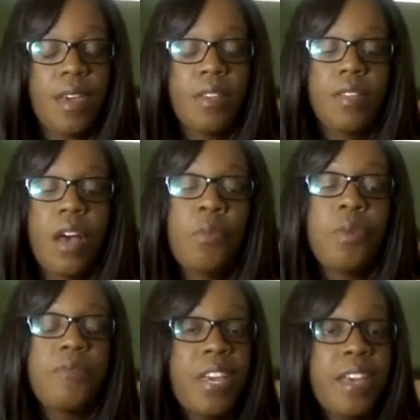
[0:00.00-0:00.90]
So
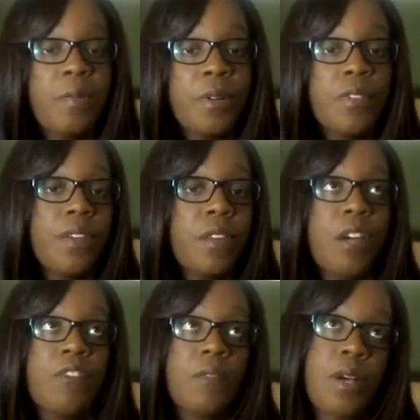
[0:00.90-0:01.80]
with this particular
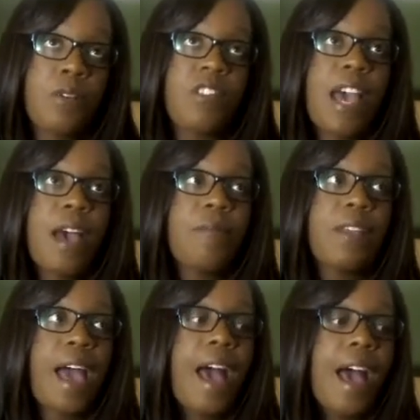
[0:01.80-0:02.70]
work from home job,
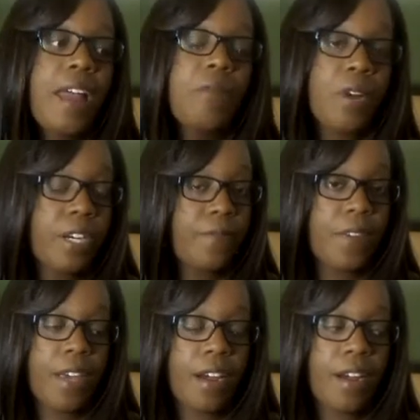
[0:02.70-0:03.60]
when I worked
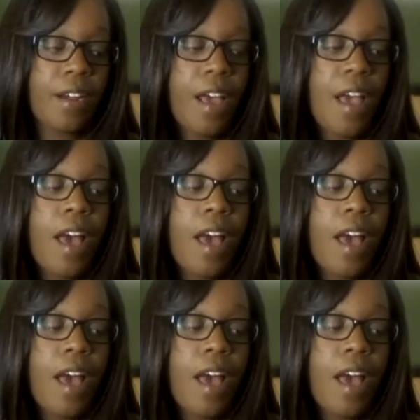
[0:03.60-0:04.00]
there,